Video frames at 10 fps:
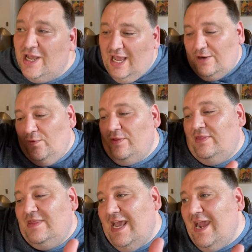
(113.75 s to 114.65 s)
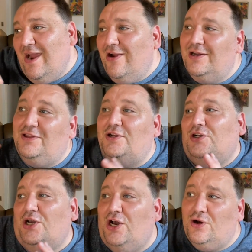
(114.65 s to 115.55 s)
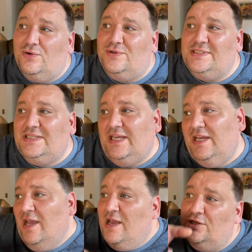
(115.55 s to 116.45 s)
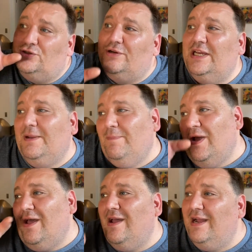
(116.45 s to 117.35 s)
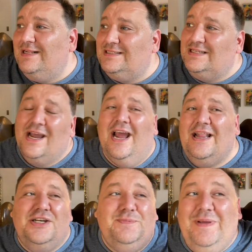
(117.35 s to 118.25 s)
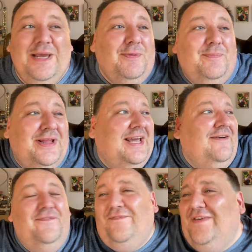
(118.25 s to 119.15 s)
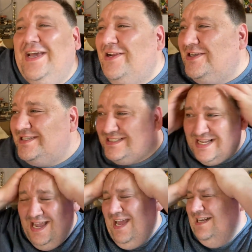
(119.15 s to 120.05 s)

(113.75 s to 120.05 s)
and we're there in a little cozy drinking pints and there's people playing fiddles and